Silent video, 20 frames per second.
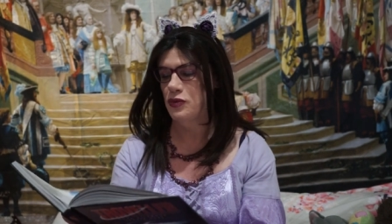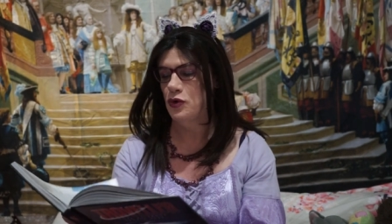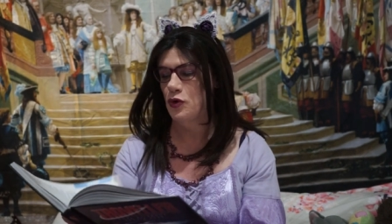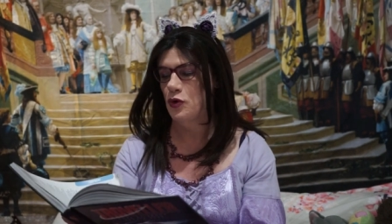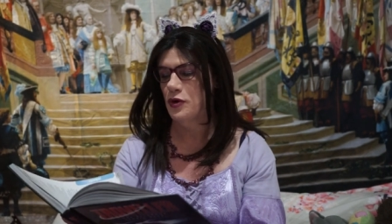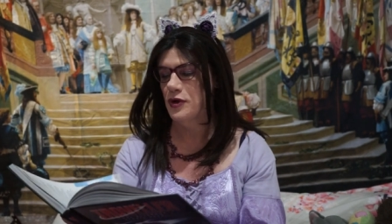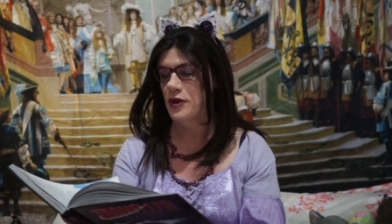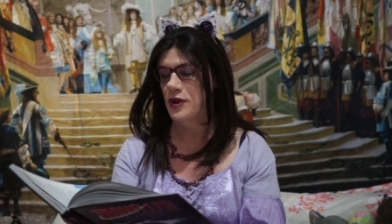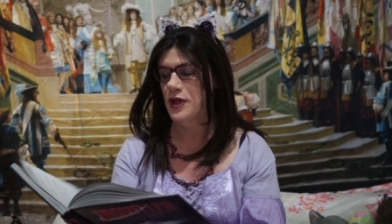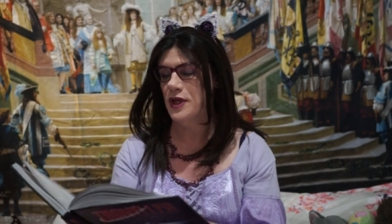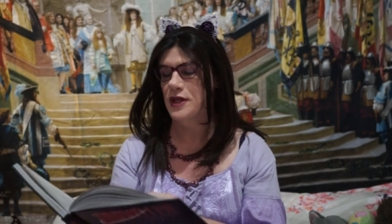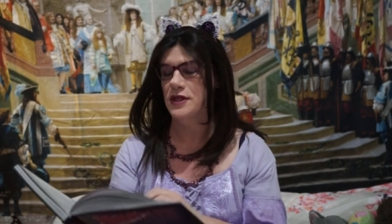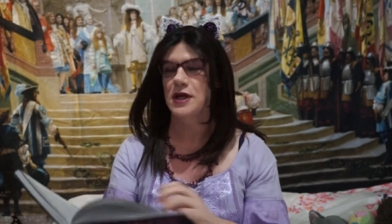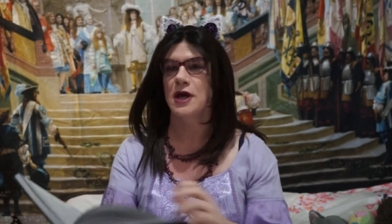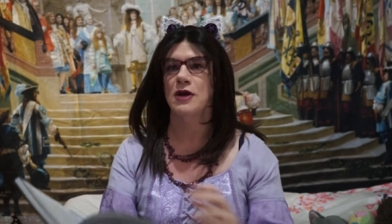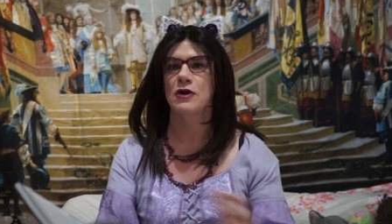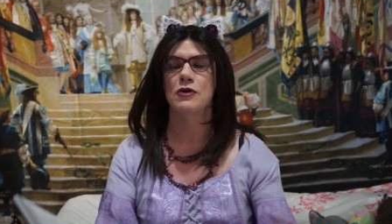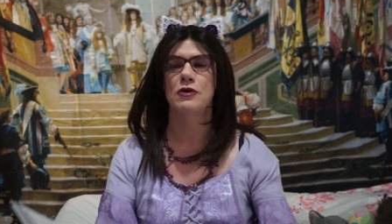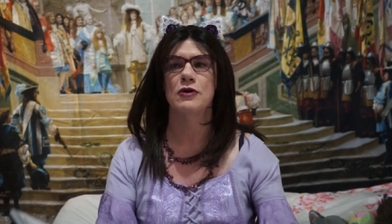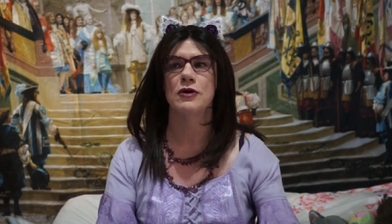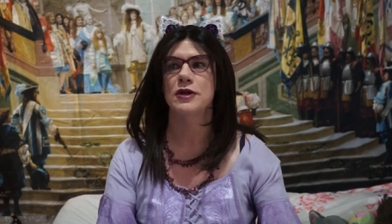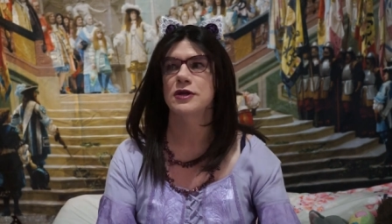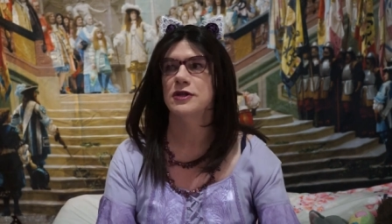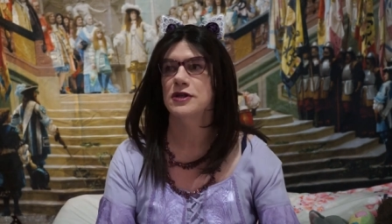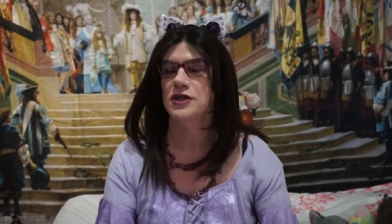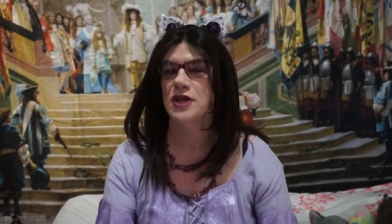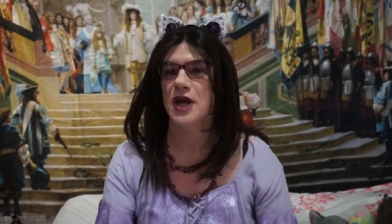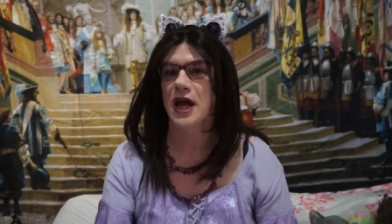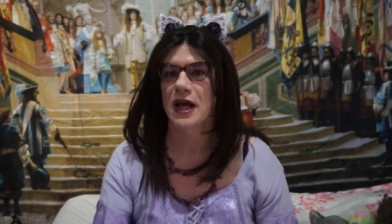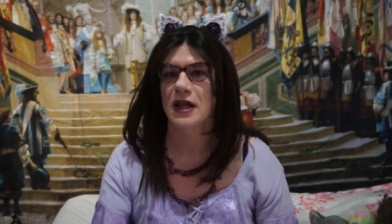broadened things out according
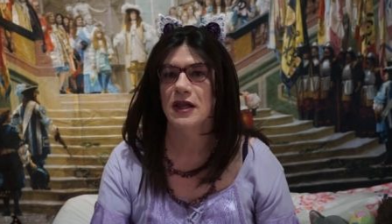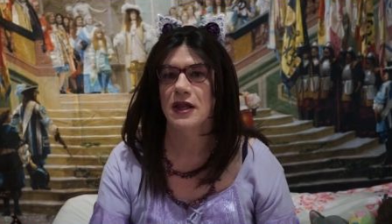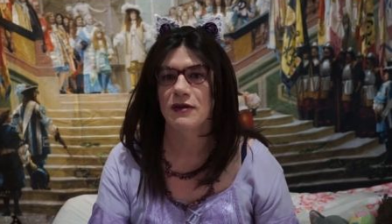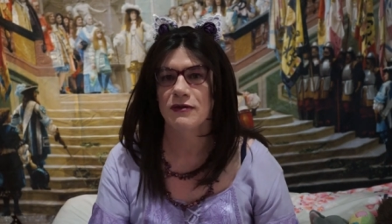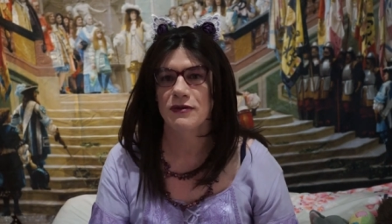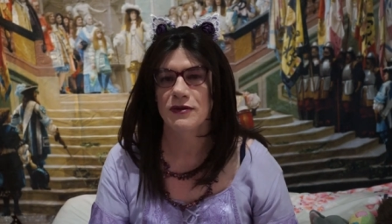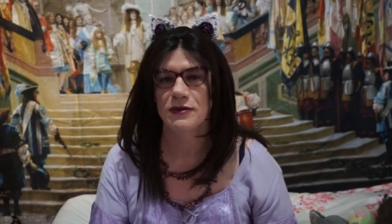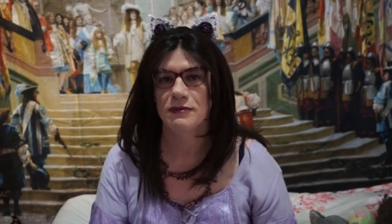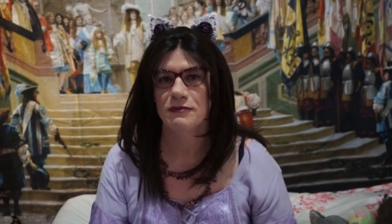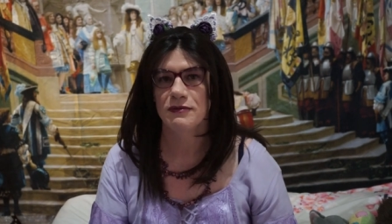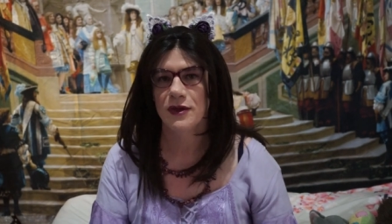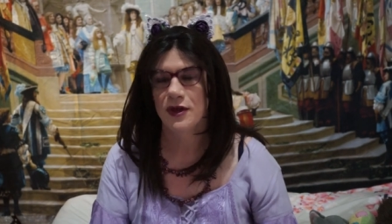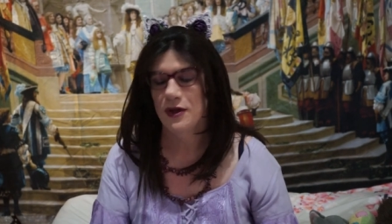to tech level.